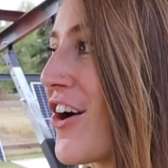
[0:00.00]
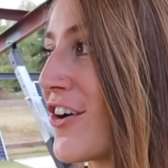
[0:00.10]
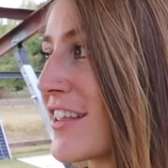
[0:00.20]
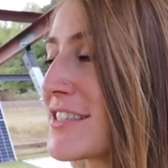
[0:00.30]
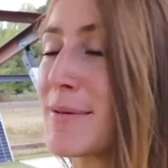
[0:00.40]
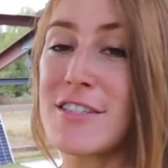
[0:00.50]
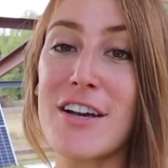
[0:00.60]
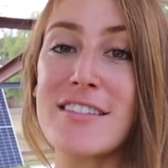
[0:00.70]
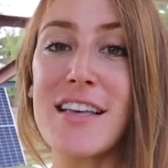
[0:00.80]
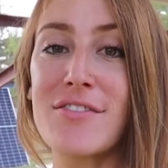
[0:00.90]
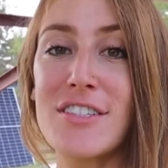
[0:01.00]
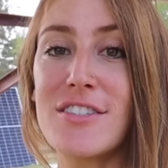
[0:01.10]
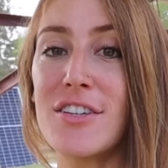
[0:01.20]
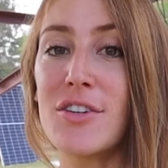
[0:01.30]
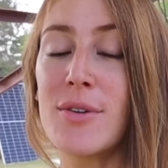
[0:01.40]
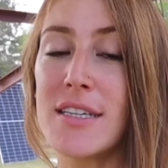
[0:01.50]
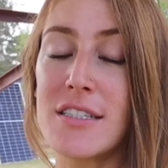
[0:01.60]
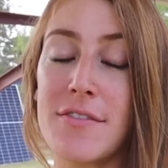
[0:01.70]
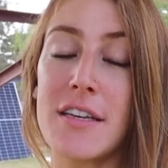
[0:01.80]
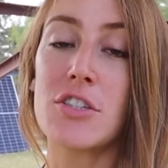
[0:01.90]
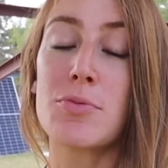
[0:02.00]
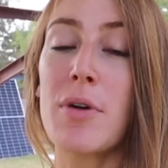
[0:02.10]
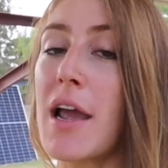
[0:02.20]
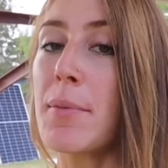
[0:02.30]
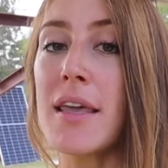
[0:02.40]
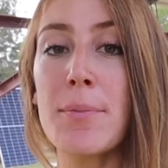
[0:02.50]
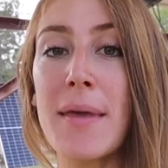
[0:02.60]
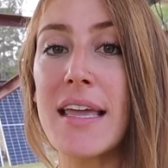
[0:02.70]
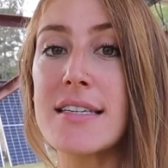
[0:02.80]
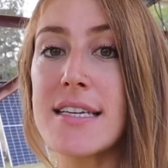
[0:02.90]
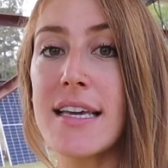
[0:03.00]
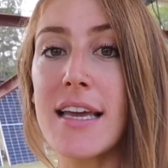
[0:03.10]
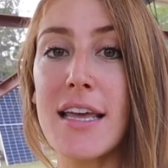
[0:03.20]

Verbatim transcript: All that Spencer has left to do is finish priming and painting